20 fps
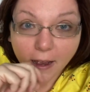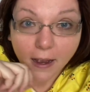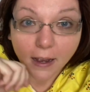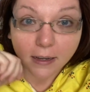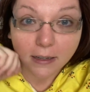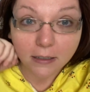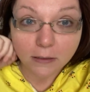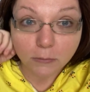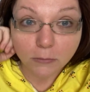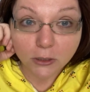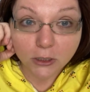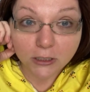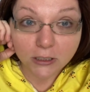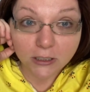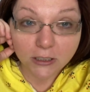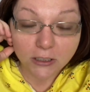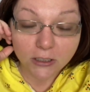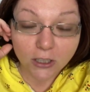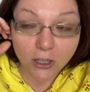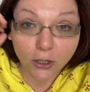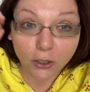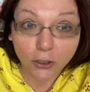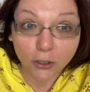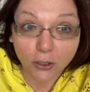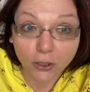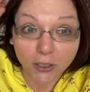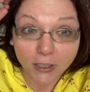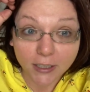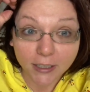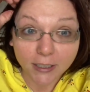I am just
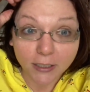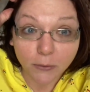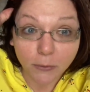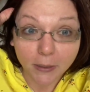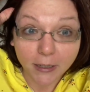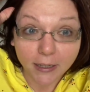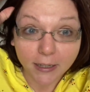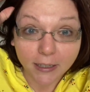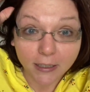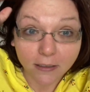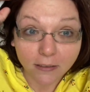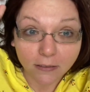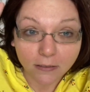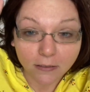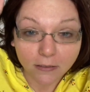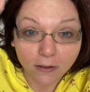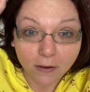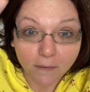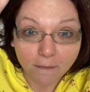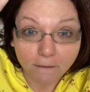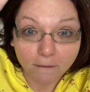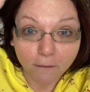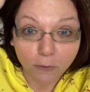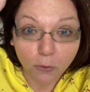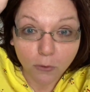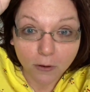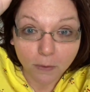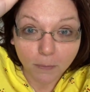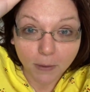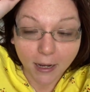currently waiting
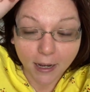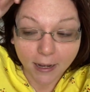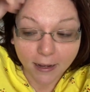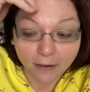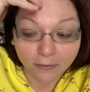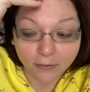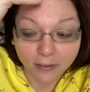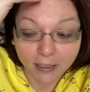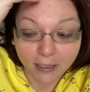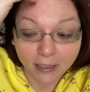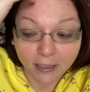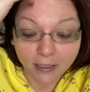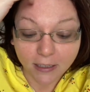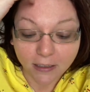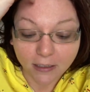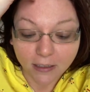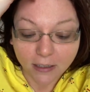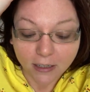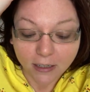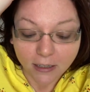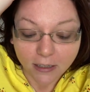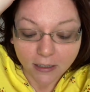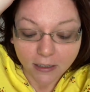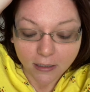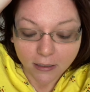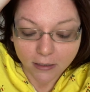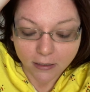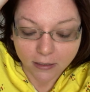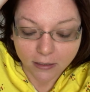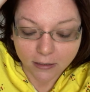for my IV
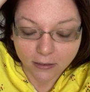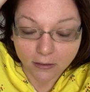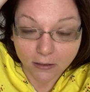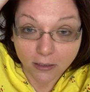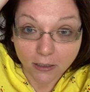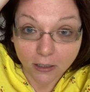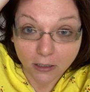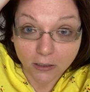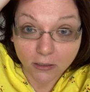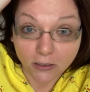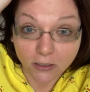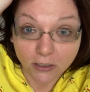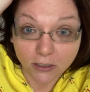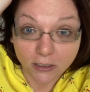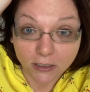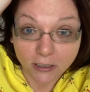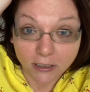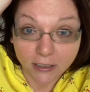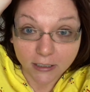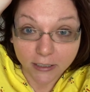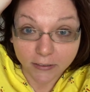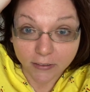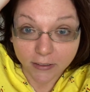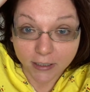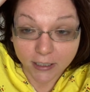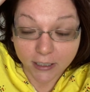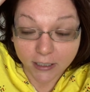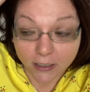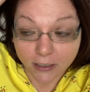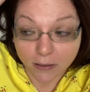and the doctor and
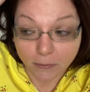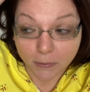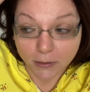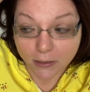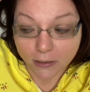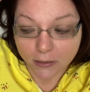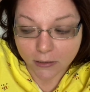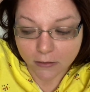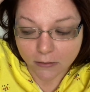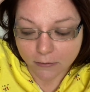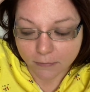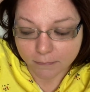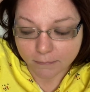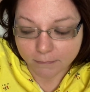everything coming here.